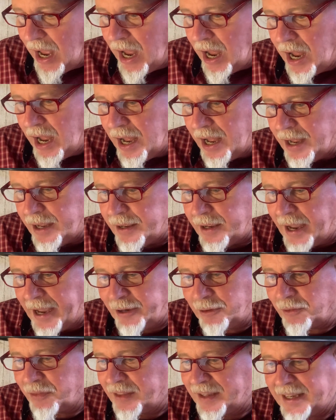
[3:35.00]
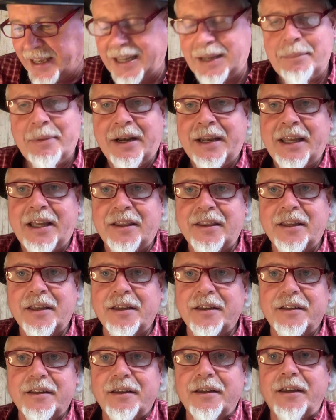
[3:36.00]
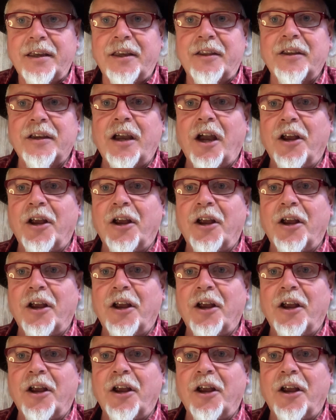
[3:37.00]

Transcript: I don't think anybody in the